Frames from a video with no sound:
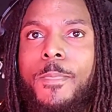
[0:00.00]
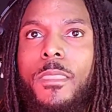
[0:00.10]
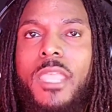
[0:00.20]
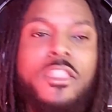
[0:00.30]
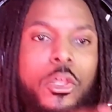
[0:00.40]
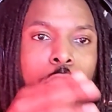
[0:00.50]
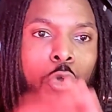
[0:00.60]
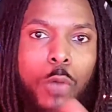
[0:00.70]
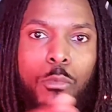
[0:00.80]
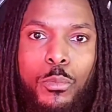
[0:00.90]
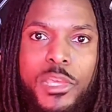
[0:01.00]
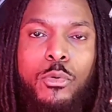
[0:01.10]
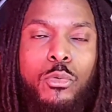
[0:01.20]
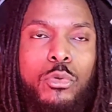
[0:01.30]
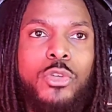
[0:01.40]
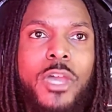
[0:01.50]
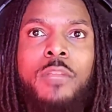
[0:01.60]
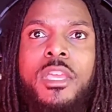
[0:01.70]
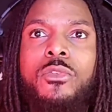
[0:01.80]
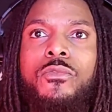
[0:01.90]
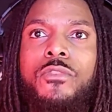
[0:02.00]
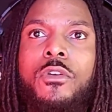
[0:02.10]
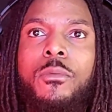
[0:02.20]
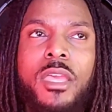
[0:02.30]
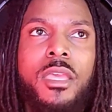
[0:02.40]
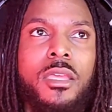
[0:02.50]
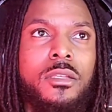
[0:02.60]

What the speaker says: And the normal people will try to make you feel bad.